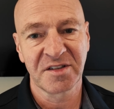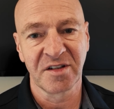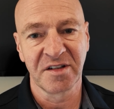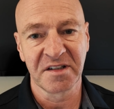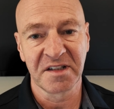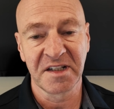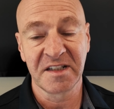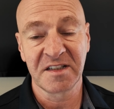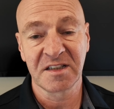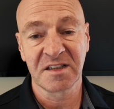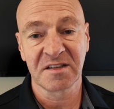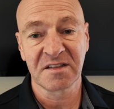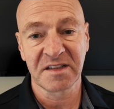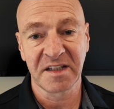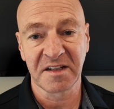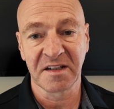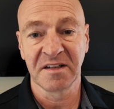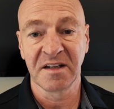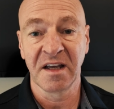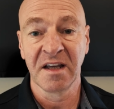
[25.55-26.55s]
So it needs to
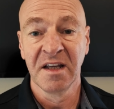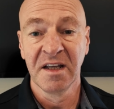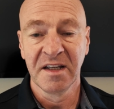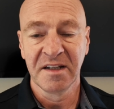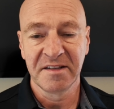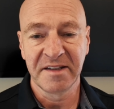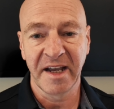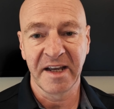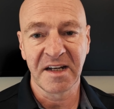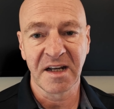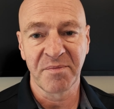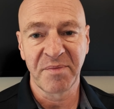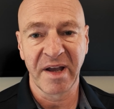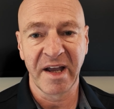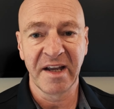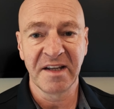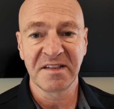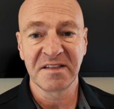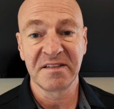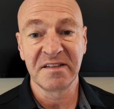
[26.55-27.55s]
sit in a
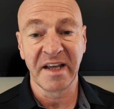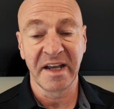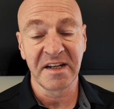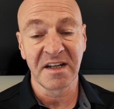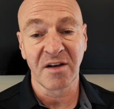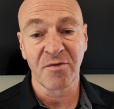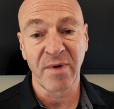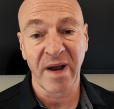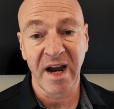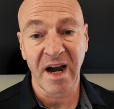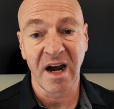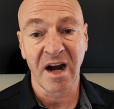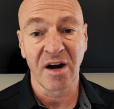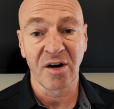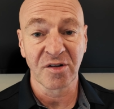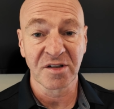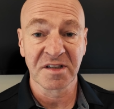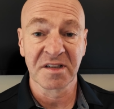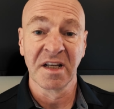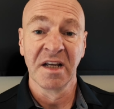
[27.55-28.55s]
database, data
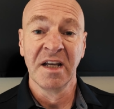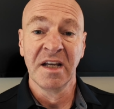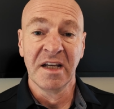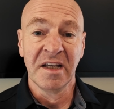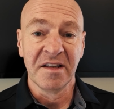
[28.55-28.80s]
warehouse.